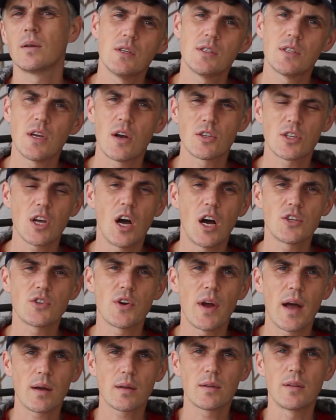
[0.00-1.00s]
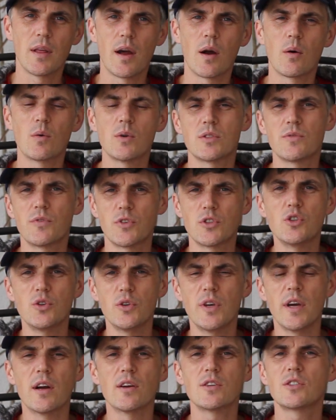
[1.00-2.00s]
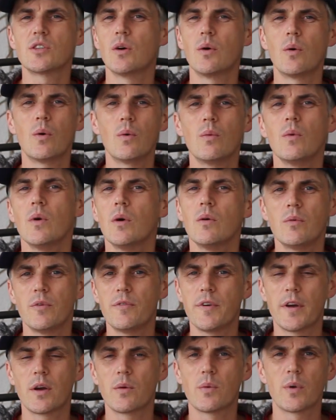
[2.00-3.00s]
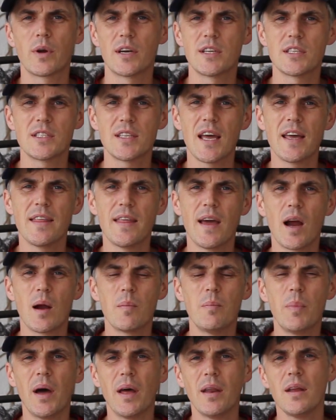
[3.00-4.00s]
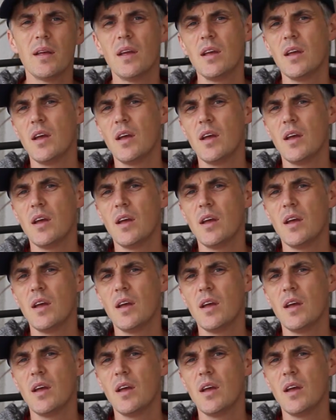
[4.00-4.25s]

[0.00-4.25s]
Sarah's contract there was for 2 years, so we figured we're going to stay there, but